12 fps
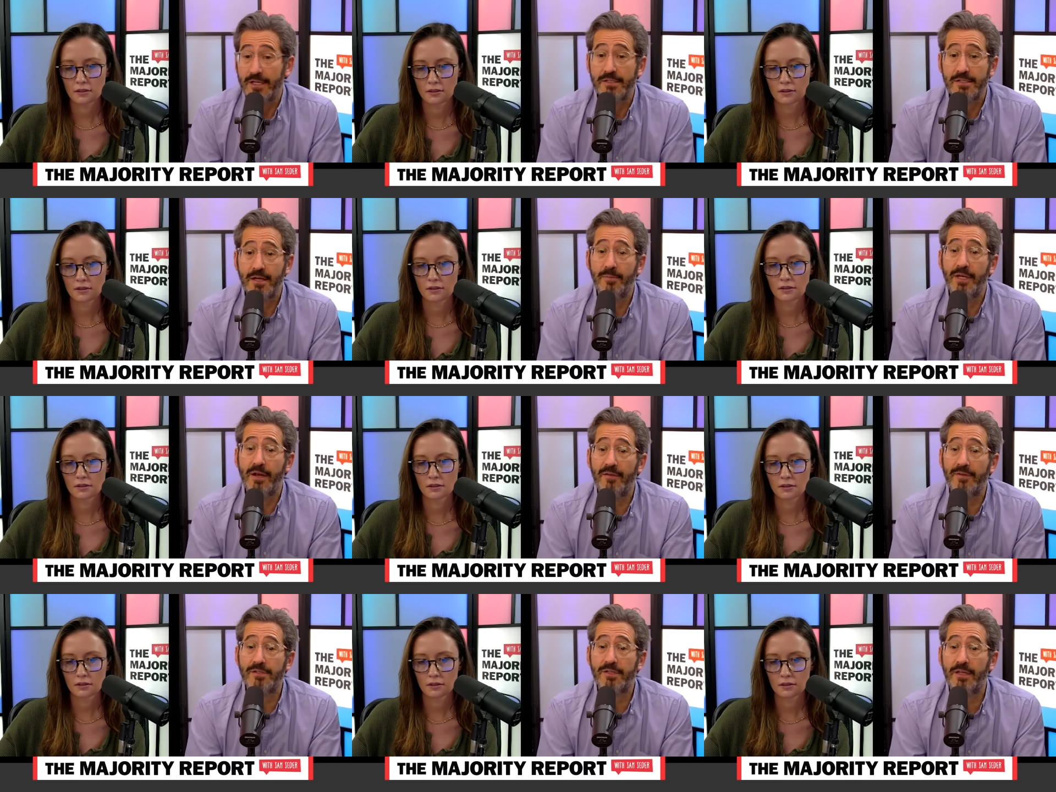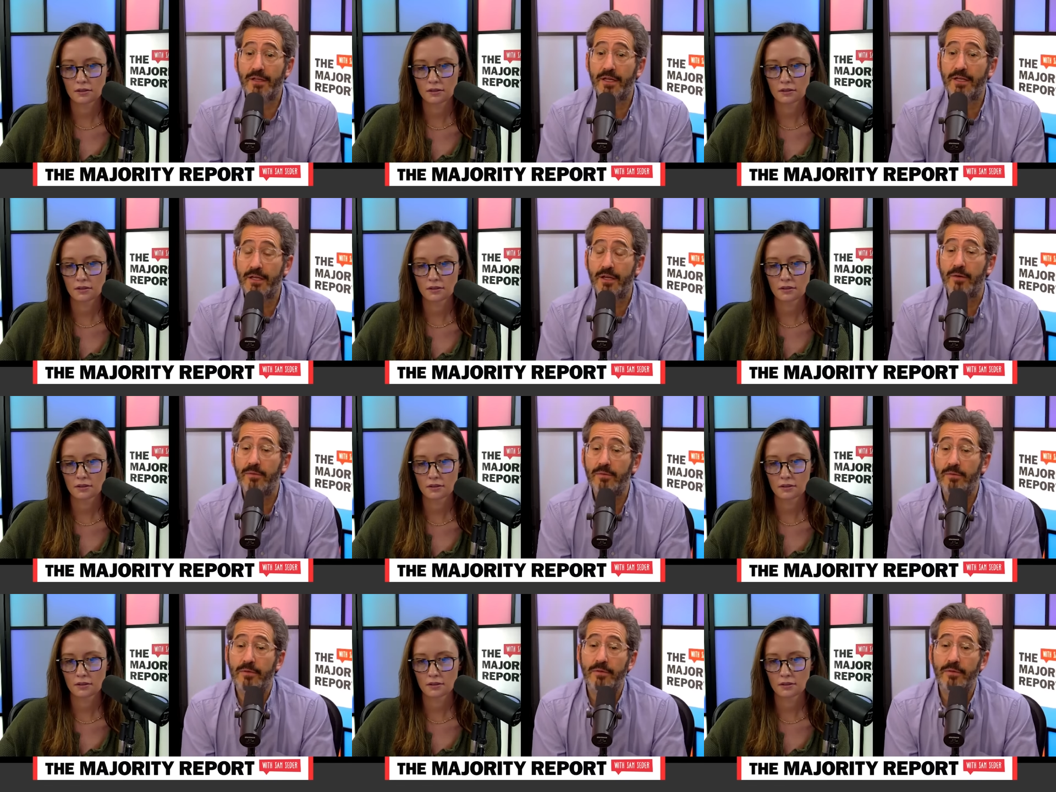Speaker 1: is. I mean, obviously, like, you know,